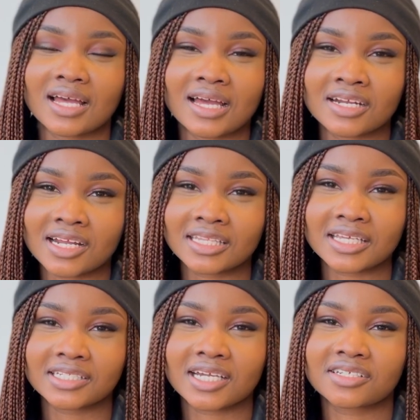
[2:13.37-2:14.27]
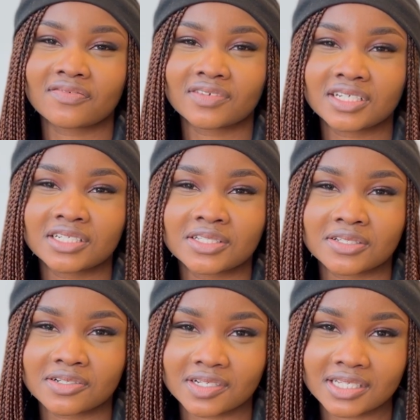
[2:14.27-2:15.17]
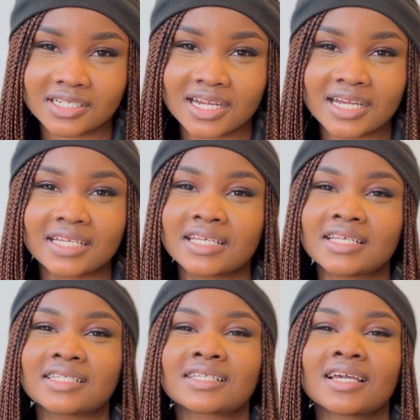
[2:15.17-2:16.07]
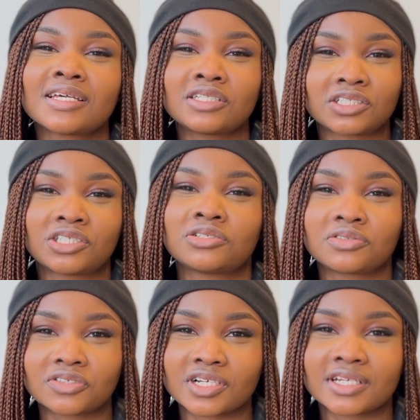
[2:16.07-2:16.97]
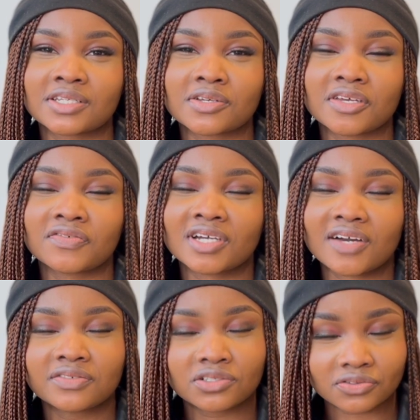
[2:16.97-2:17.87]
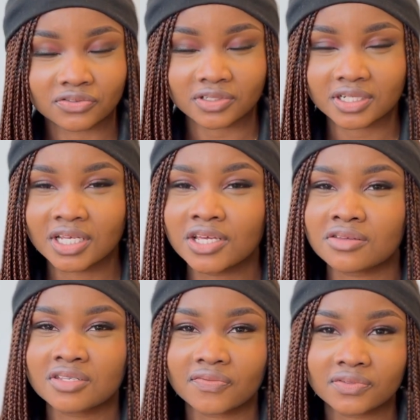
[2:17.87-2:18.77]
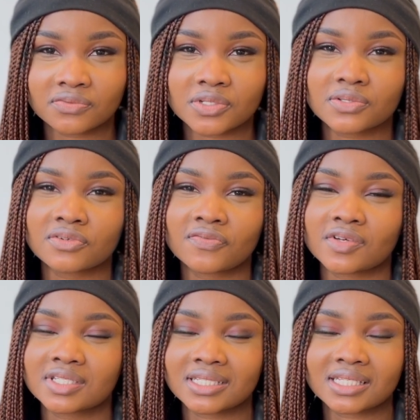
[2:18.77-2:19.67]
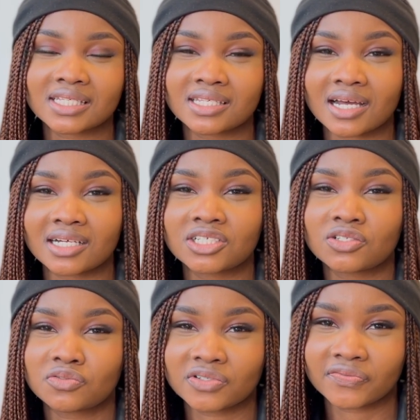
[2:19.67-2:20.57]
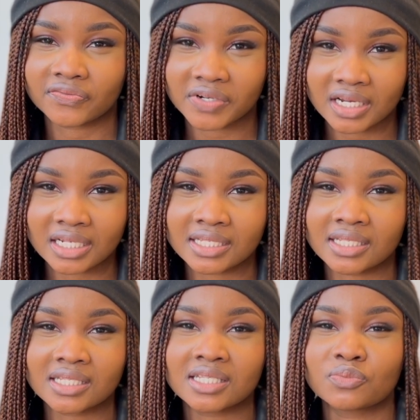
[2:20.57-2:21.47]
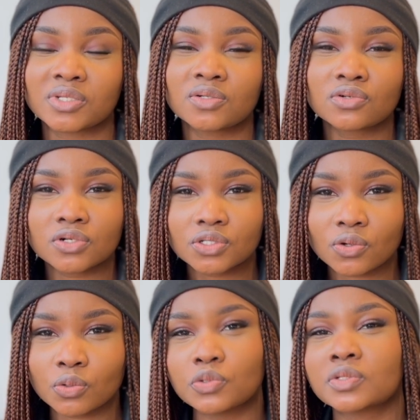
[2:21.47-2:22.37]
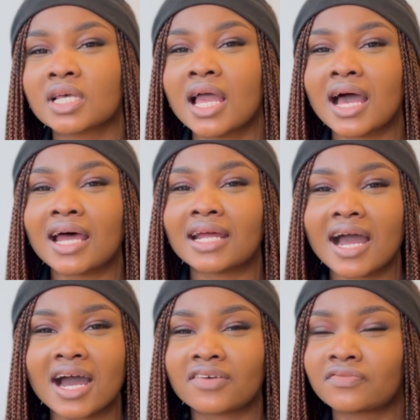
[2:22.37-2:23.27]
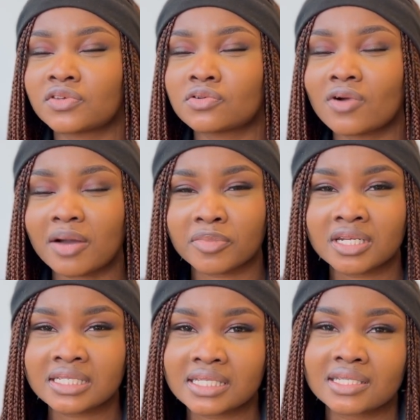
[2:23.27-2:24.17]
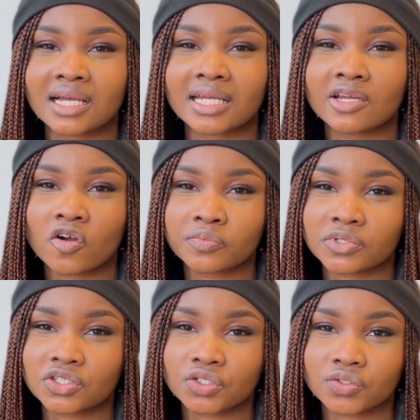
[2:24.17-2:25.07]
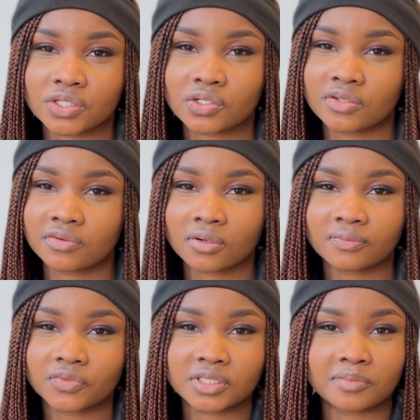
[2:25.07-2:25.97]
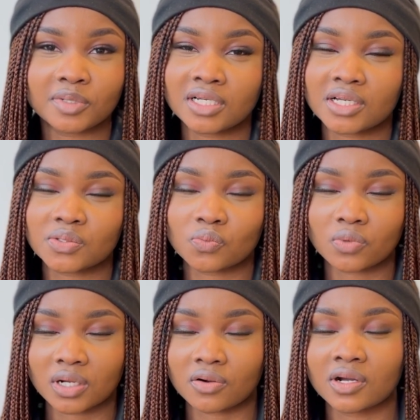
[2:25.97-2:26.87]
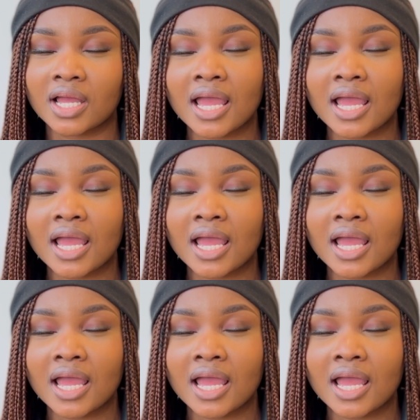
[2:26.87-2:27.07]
Another thing that you definitely need to consider is your children. So if you have children, you definitely want to look for cities that are children friendly, cities with good schools and have amenities that can help your children to live comfortably as well.